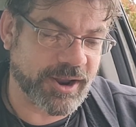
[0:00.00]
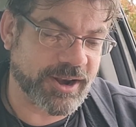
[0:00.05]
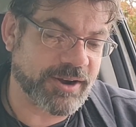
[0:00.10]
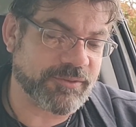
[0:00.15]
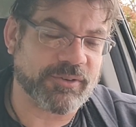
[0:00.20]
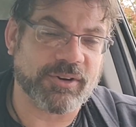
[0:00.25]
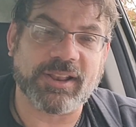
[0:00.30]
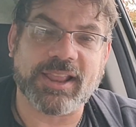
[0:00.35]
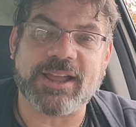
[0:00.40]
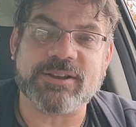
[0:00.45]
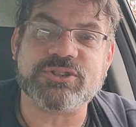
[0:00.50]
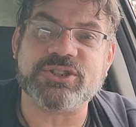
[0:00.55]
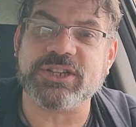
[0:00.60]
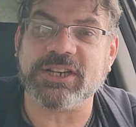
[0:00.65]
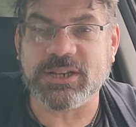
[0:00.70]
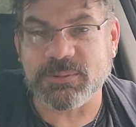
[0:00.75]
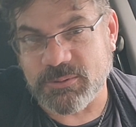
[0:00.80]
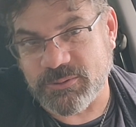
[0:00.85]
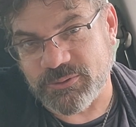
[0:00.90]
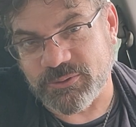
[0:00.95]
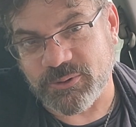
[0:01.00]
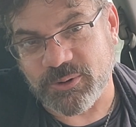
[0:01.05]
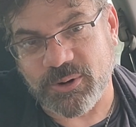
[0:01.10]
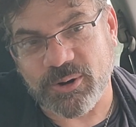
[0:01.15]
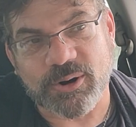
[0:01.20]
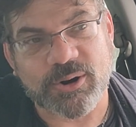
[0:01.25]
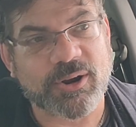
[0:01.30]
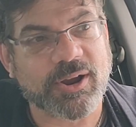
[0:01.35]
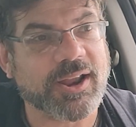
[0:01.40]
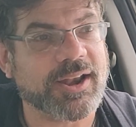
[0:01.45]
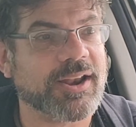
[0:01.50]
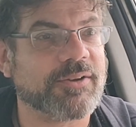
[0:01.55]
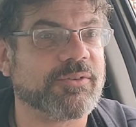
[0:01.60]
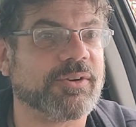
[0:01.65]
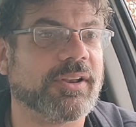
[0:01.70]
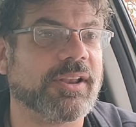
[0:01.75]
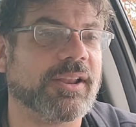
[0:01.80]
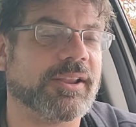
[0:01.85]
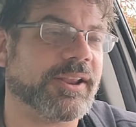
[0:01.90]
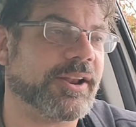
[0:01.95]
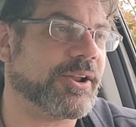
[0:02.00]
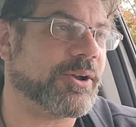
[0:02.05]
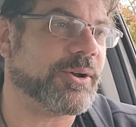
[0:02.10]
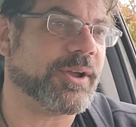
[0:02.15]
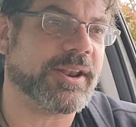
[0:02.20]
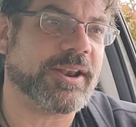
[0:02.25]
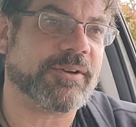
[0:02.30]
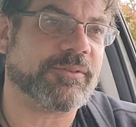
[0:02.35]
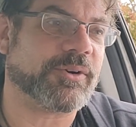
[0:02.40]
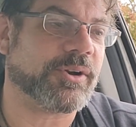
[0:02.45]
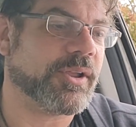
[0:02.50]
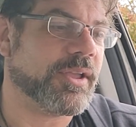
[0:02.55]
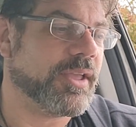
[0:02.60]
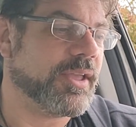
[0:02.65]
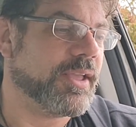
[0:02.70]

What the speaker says: I never allowed cheating before. I never